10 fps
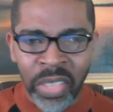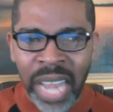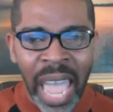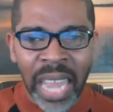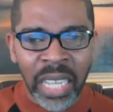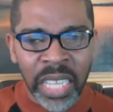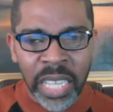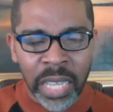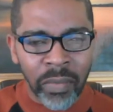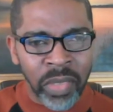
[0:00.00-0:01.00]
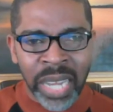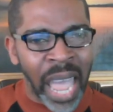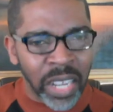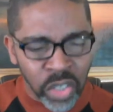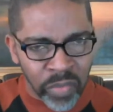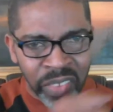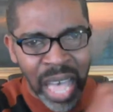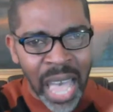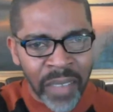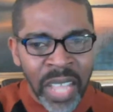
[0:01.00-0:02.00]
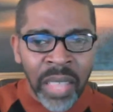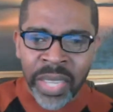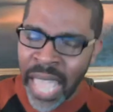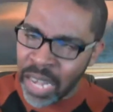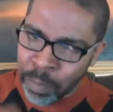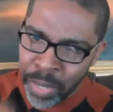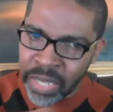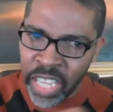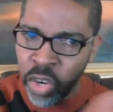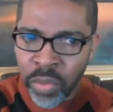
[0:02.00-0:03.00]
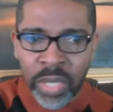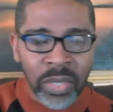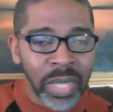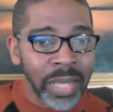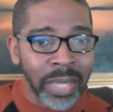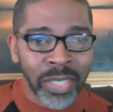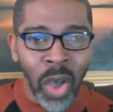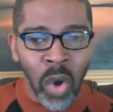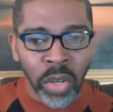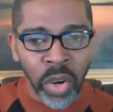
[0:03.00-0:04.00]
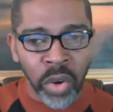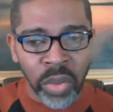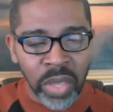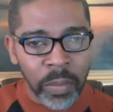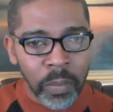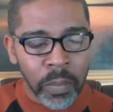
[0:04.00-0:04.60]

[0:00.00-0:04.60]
that I had lived, that I had survived, that I had been here on this thing that's called earth.